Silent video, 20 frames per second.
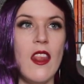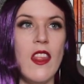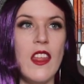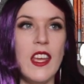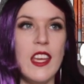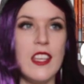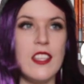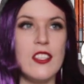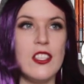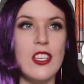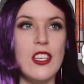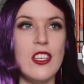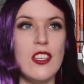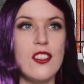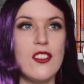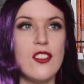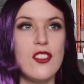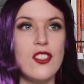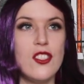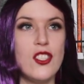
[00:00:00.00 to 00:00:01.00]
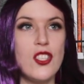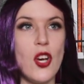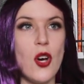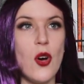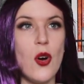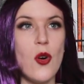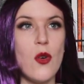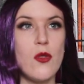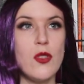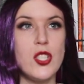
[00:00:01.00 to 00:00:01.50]
This is
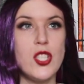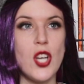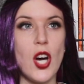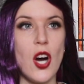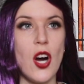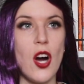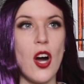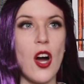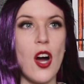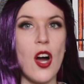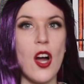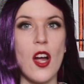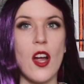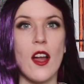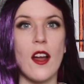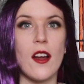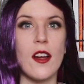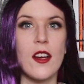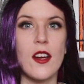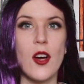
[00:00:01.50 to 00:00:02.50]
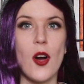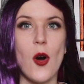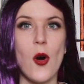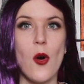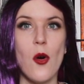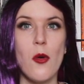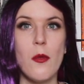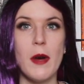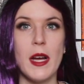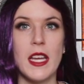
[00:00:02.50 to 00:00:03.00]
so dark,
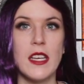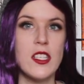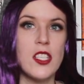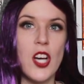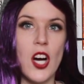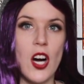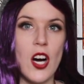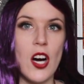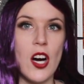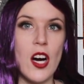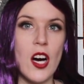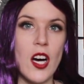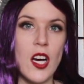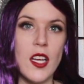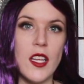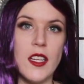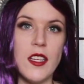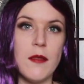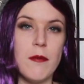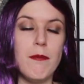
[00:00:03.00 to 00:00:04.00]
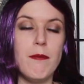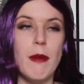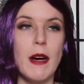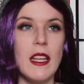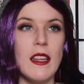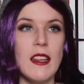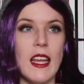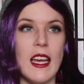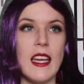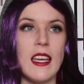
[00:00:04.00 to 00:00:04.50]
oh my god,
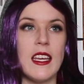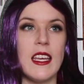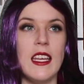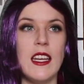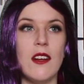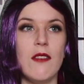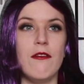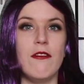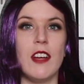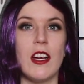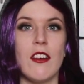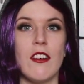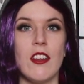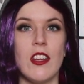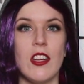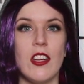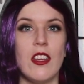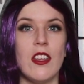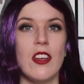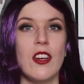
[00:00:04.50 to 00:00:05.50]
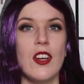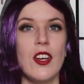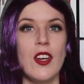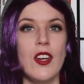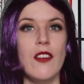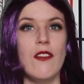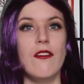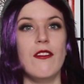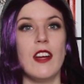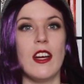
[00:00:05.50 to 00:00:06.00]
but like in a very
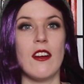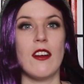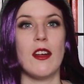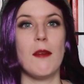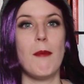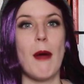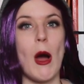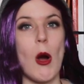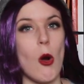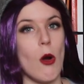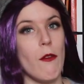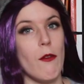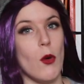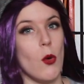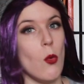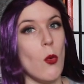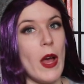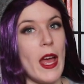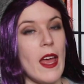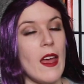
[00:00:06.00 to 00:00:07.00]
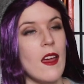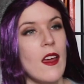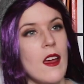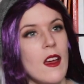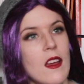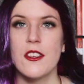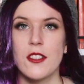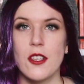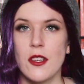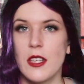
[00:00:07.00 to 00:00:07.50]
very powerful way.
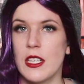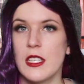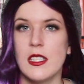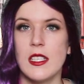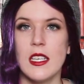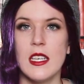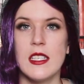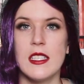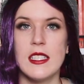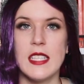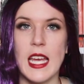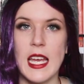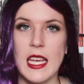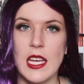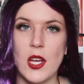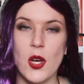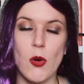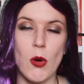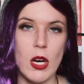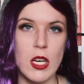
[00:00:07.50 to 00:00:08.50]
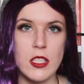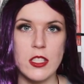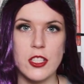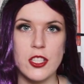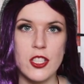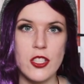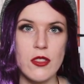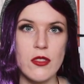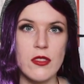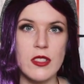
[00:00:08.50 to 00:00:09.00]
So this is set in
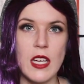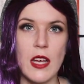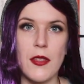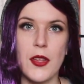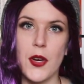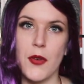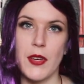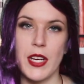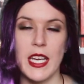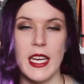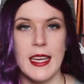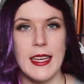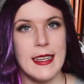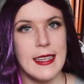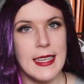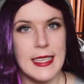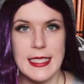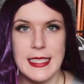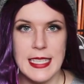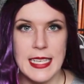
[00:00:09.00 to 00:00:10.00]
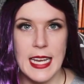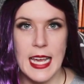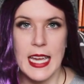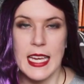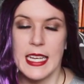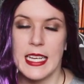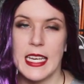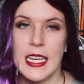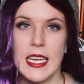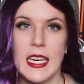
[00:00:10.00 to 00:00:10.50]
Gwangju, South Korea in
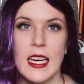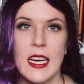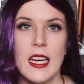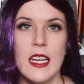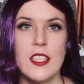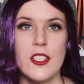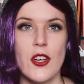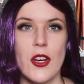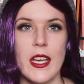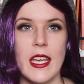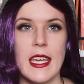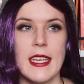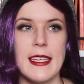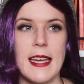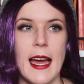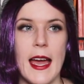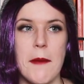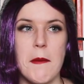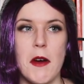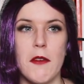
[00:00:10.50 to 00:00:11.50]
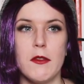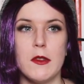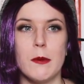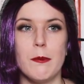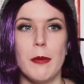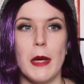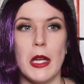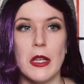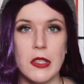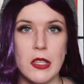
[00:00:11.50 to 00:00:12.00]
1980 during a time of
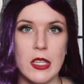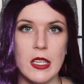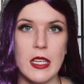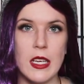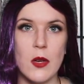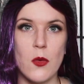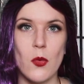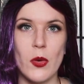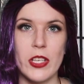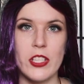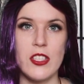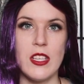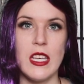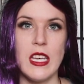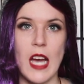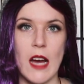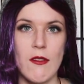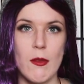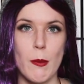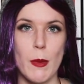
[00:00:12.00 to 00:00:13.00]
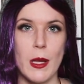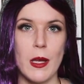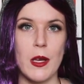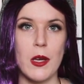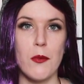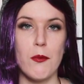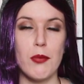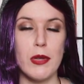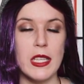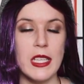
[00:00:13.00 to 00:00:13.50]
rebellion in which the government
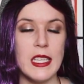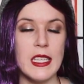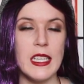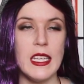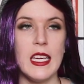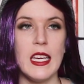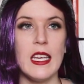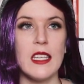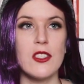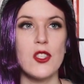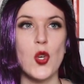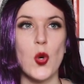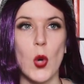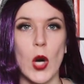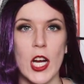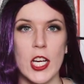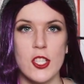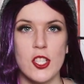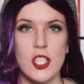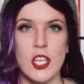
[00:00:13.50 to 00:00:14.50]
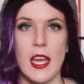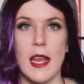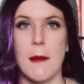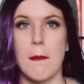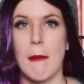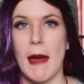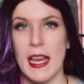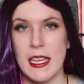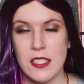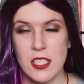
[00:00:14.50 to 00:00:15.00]
completely squashed
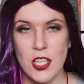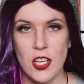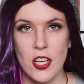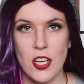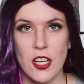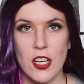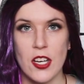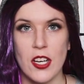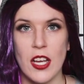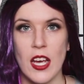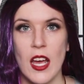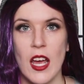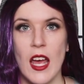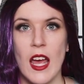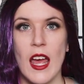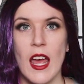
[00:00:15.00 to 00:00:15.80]
and massacred